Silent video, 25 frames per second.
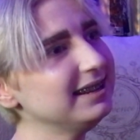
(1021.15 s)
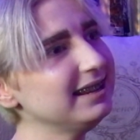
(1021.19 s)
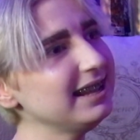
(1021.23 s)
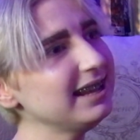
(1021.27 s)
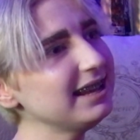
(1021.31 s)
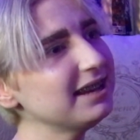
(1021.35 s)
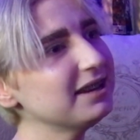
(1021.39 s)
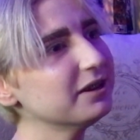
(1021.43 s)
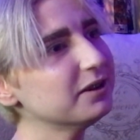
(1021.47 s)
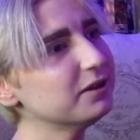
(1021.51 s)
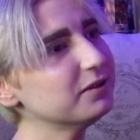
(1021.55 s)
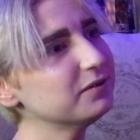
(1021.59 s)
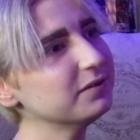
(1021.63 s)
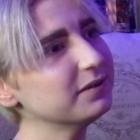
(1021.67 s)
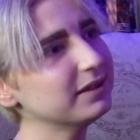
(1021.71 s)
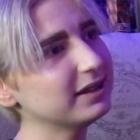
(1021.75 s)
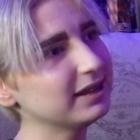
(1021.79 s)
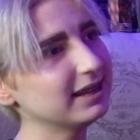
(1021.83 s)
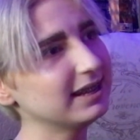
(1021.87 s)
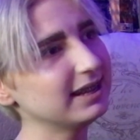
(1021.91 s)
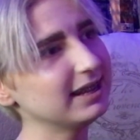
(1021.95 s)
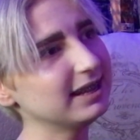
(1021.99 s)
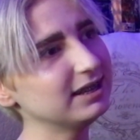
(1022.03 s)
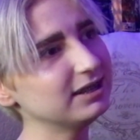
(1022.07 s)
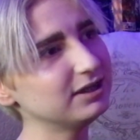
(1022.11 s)
Nico
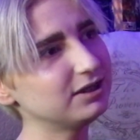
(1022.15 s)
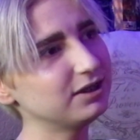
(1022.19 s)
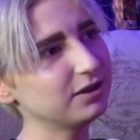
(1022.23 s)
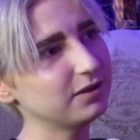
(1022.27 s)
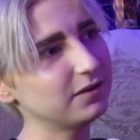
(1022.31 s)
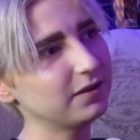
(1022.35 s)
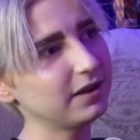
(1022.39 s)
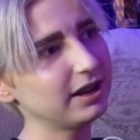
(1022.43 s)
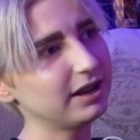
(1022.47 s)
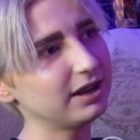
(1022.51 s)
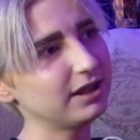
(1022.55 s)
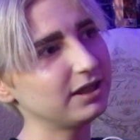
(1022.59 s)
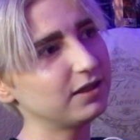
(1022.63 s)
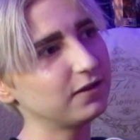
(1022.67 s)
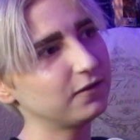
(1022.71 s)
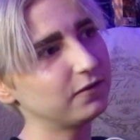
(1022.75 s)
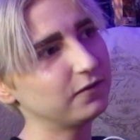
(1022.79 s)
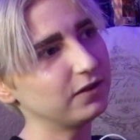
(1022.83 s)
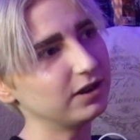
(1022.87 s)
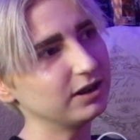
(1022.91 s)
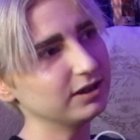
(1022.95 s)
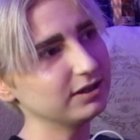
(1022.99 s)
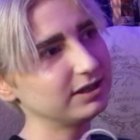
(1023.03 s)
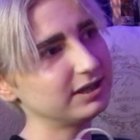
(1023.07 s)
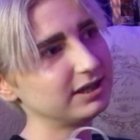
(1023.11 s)
integrated the
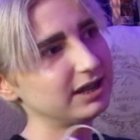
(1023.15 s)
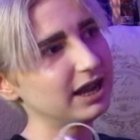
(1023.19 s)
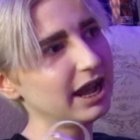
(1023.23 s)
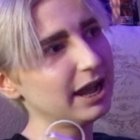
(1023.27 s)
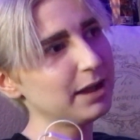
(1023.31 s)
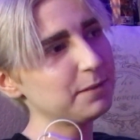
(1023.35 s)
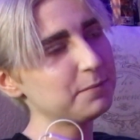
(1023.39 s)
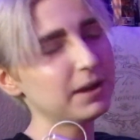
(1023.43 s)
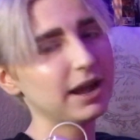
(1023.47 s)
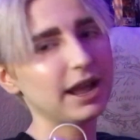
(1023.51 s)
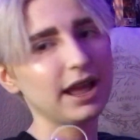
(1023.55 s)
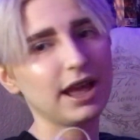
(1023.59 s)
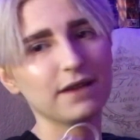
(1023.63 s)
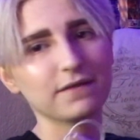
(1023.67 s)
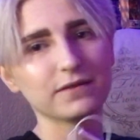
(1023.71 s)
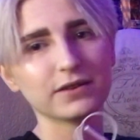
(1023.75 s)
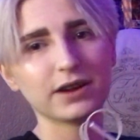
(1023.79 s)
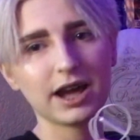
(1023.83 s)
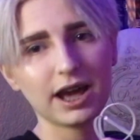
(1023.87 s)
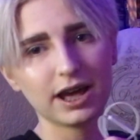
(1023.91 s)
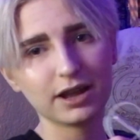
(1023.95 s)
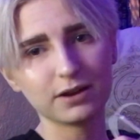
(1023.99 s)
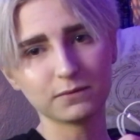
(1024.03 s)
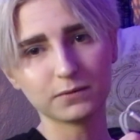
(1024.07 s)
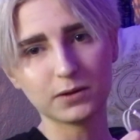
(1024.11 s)
first time I
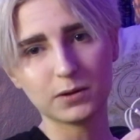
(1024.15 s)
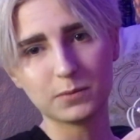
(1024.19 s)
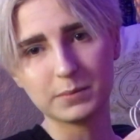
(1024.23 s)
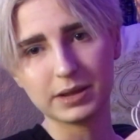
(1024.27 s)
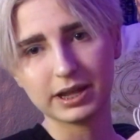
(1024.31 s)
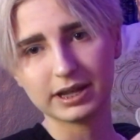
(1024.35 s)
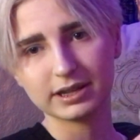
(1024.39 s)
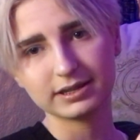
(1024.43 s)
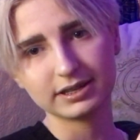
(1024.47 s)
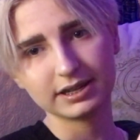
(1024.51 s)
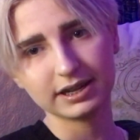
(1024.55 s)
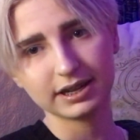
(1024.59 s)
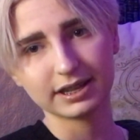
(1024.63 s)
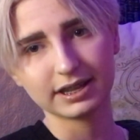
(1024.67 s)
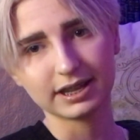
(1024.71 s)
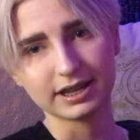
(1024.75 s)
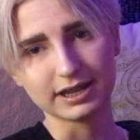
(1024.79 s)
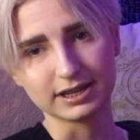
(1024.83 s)
ever had a romantic